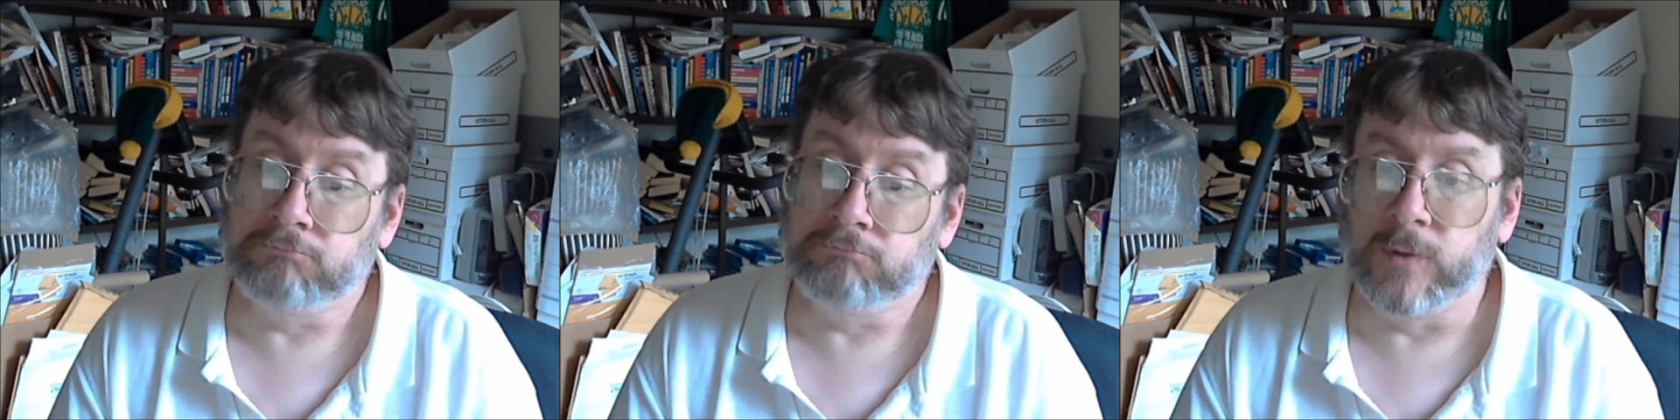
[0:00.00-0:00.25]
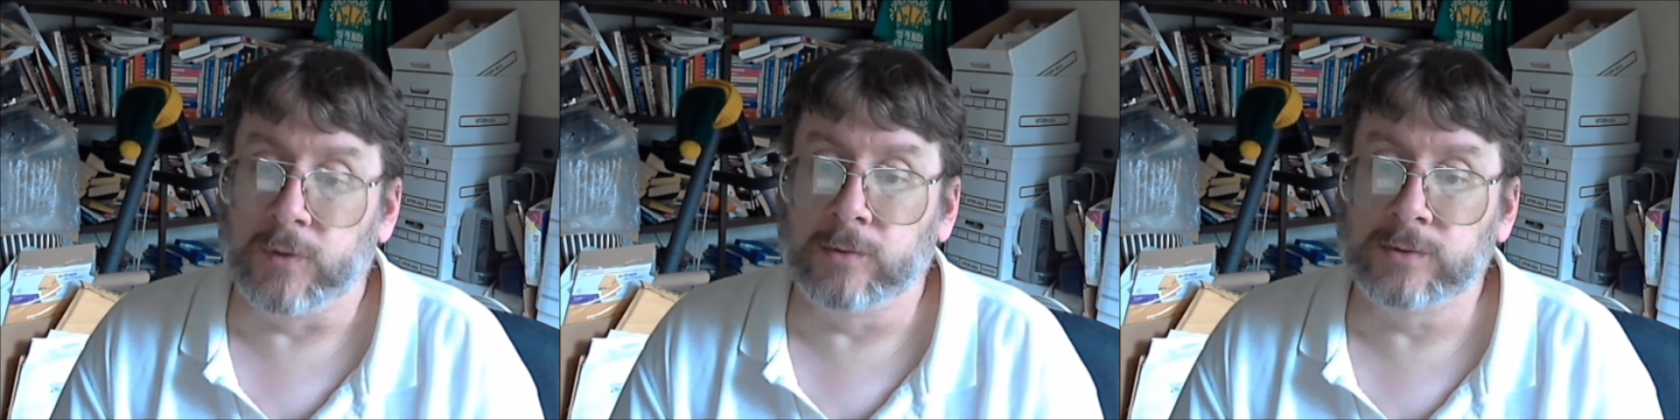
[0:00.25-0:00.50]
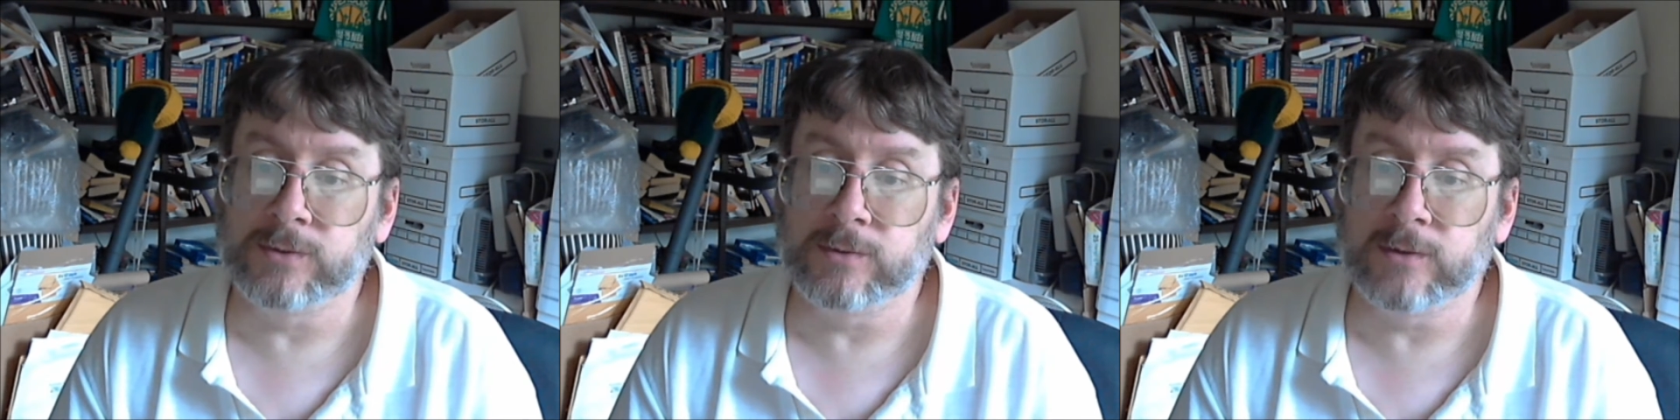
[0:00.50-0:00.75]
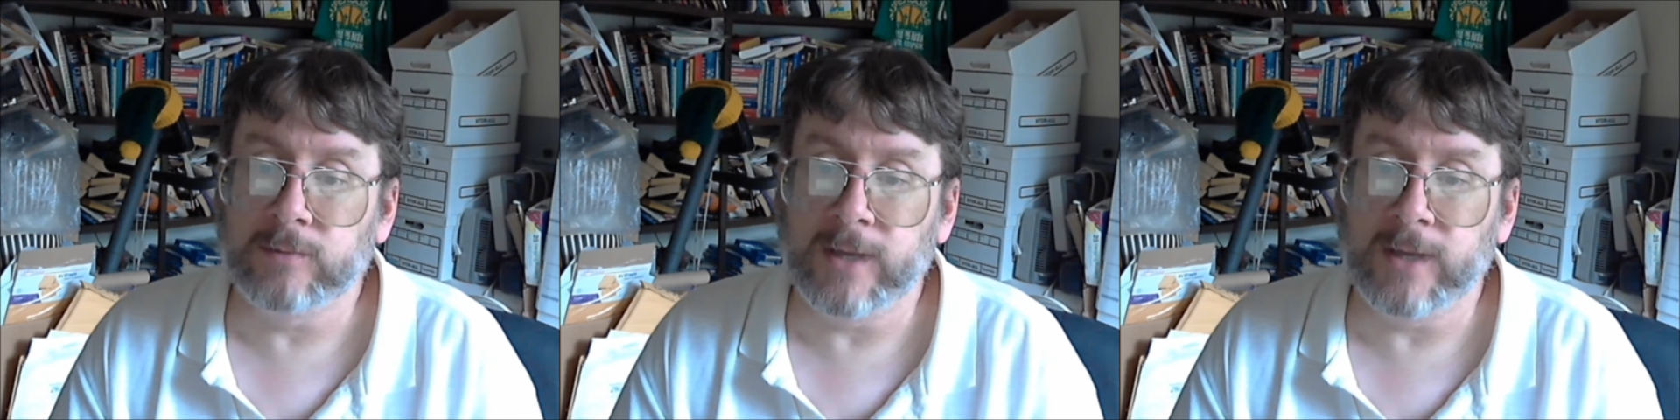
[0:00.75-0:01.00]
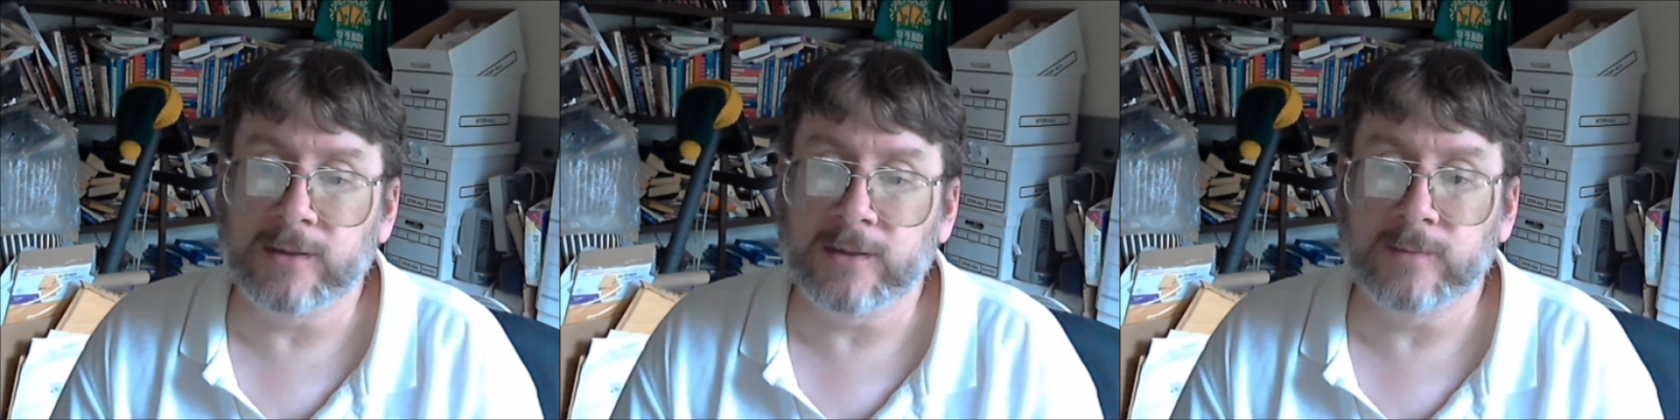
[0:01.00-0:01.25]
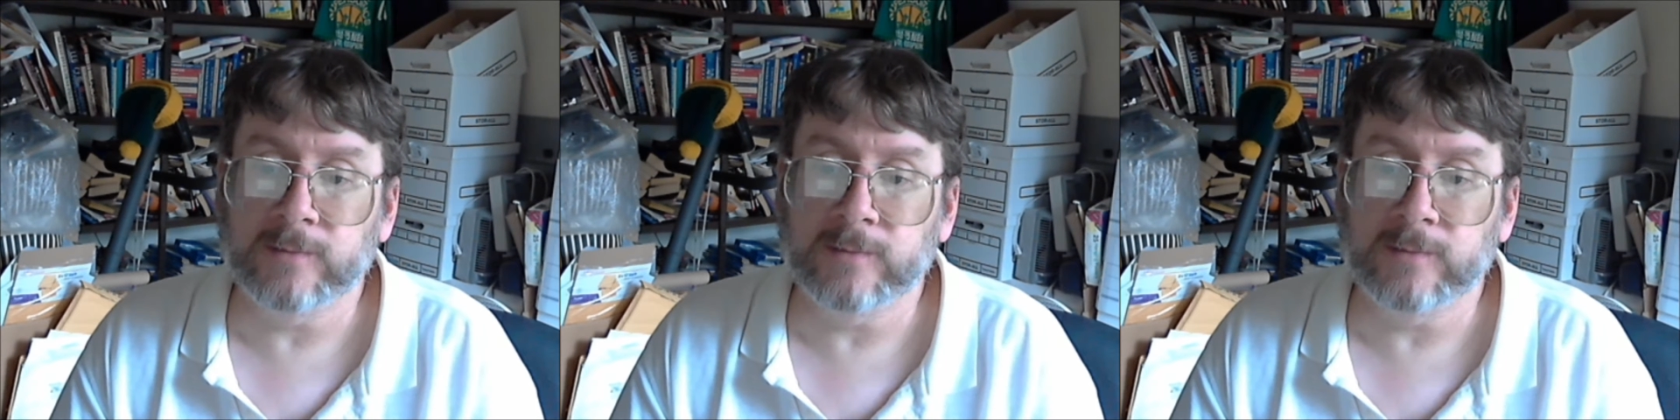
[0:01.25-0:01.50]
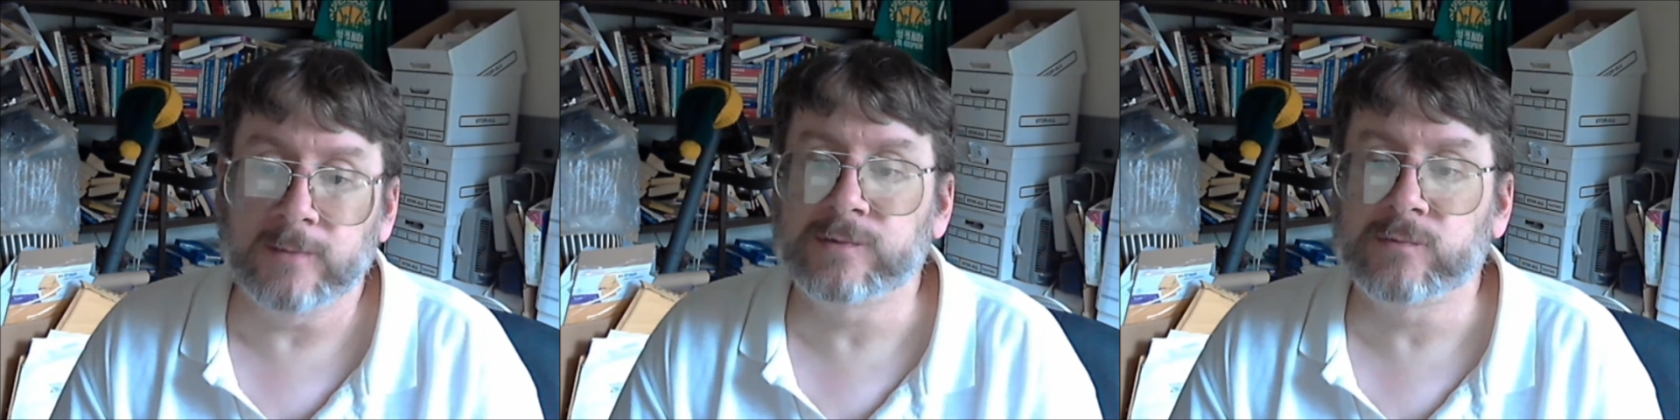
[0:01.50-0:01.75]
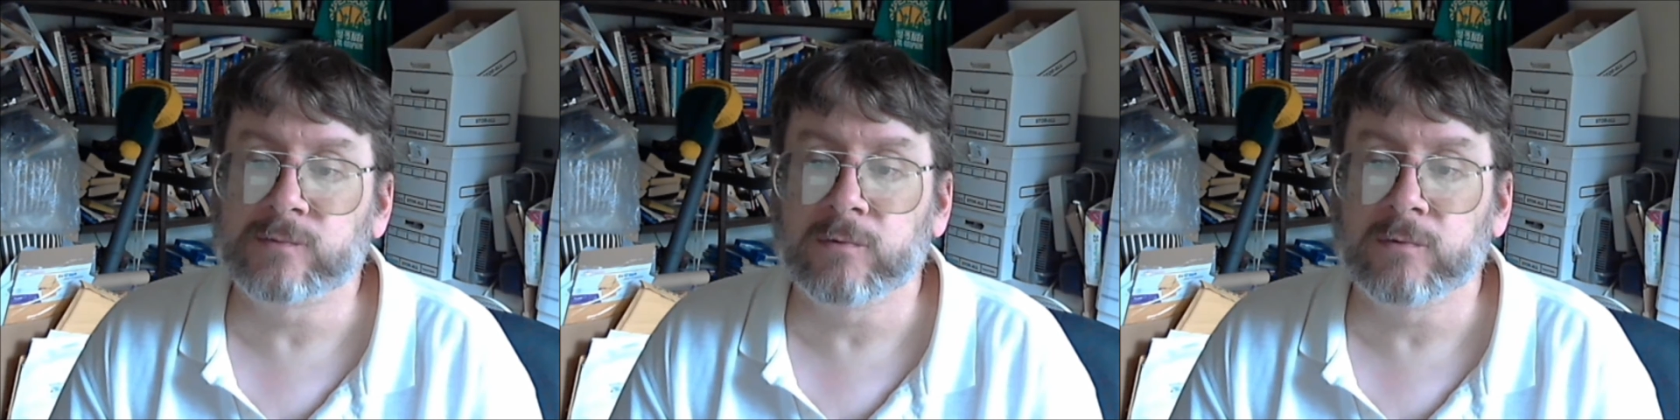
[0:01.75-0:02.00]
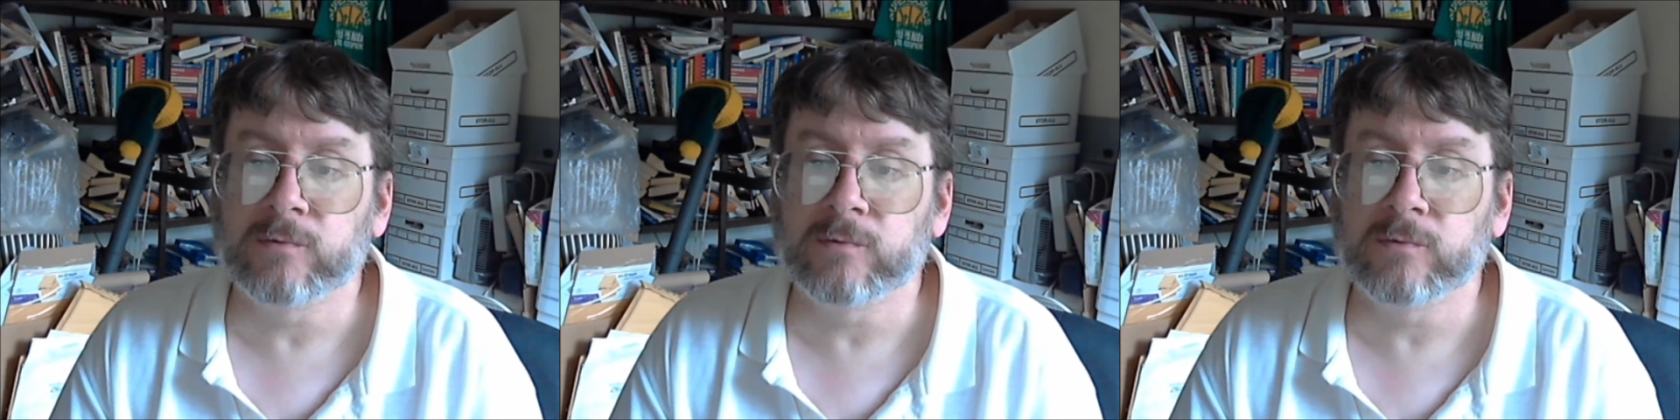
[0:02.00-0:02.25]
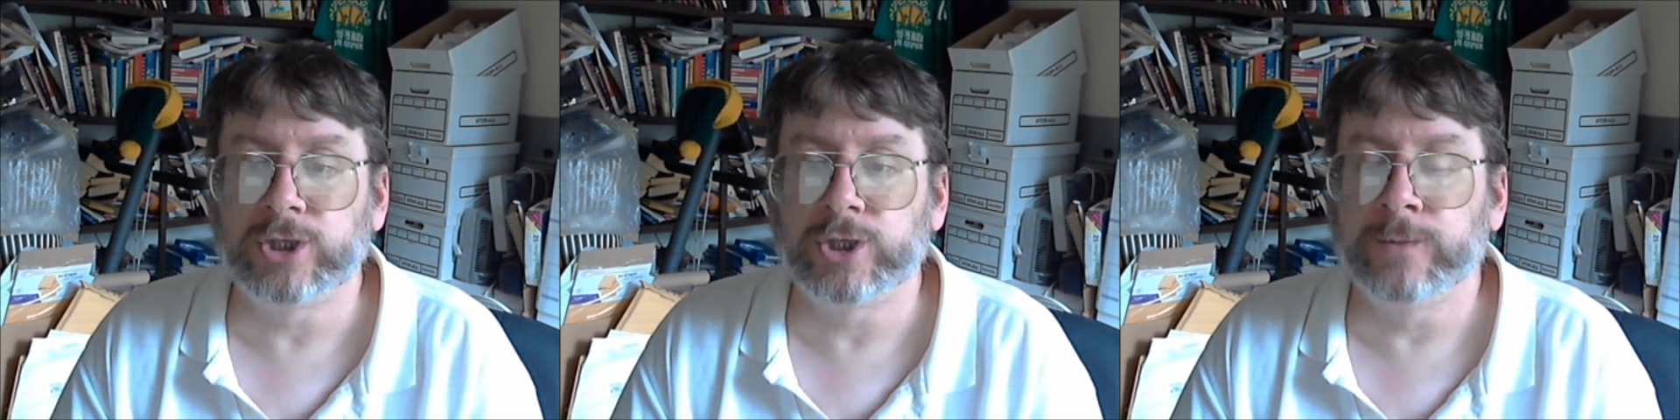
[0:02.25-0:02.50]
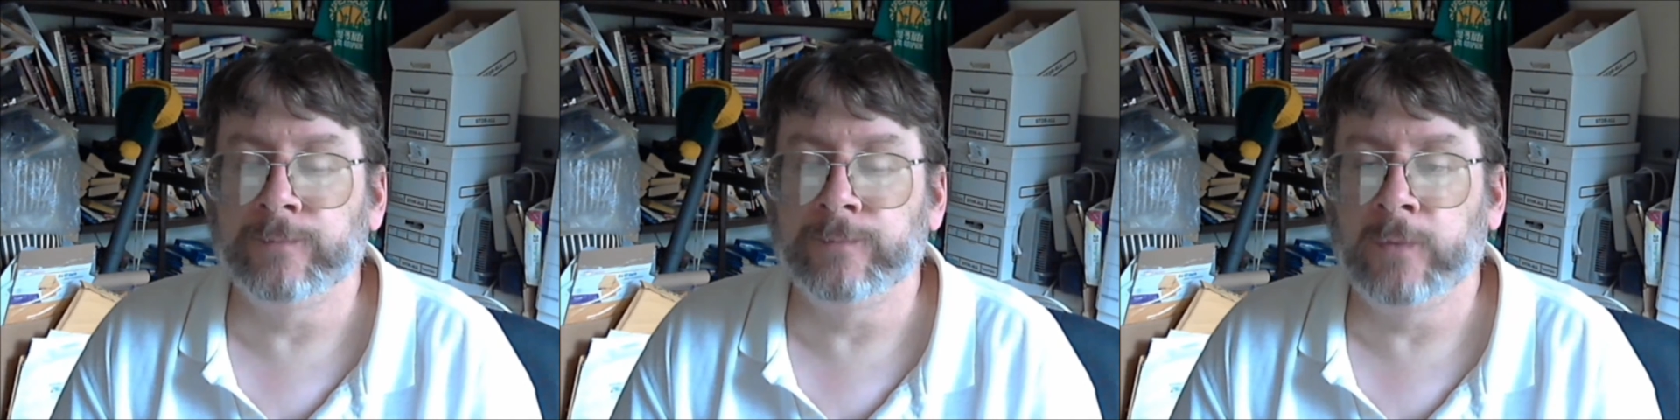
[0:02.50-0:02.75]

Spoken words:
Those who can make themselves rich